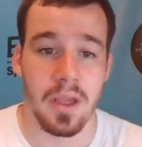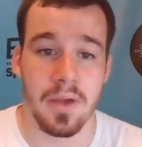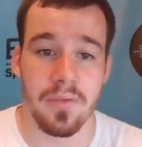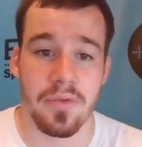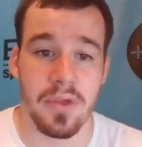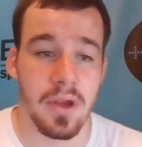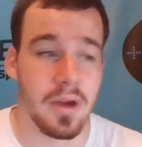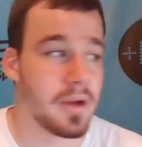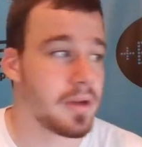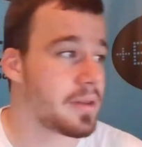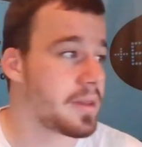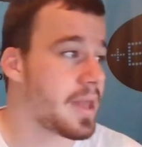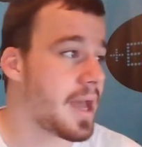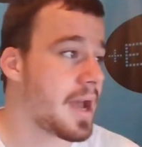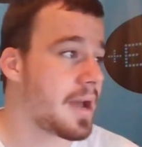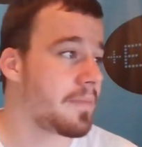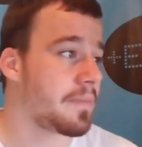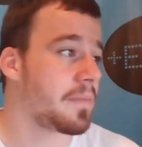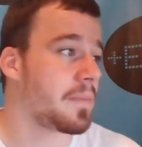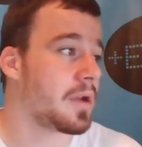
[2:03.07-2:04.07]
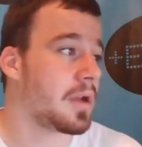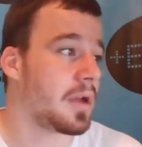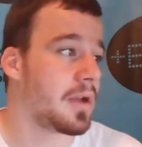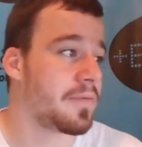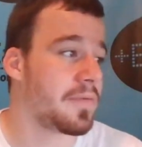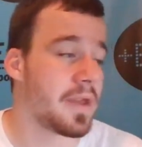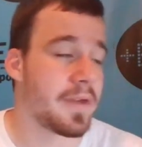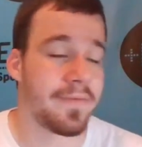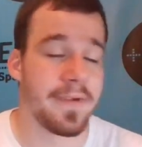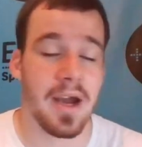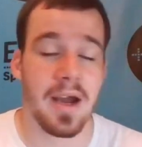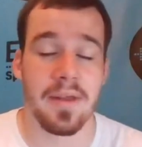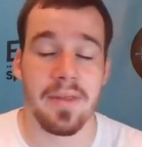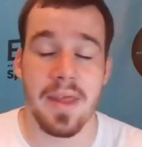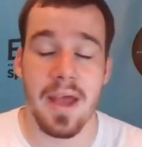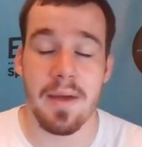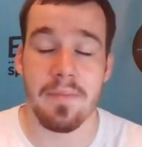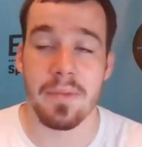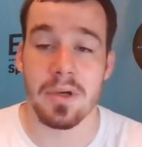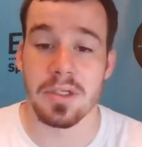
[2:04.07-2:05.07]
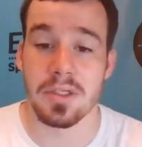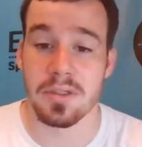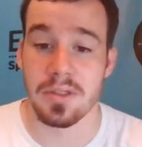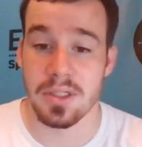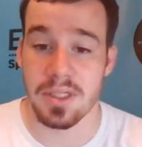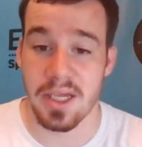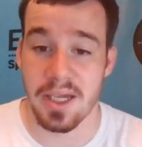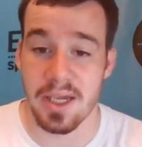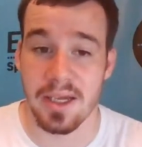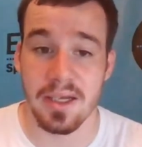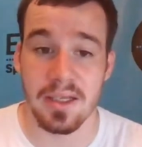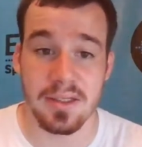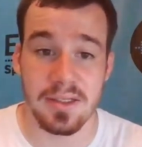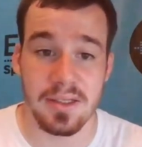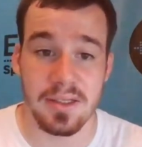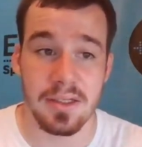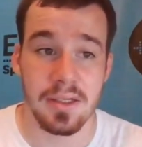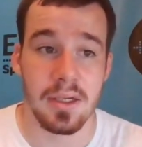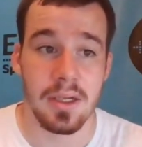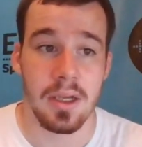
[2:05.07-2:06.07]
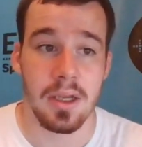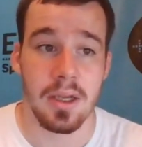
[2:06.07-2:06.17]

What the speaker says: if they've gotten that much tickets,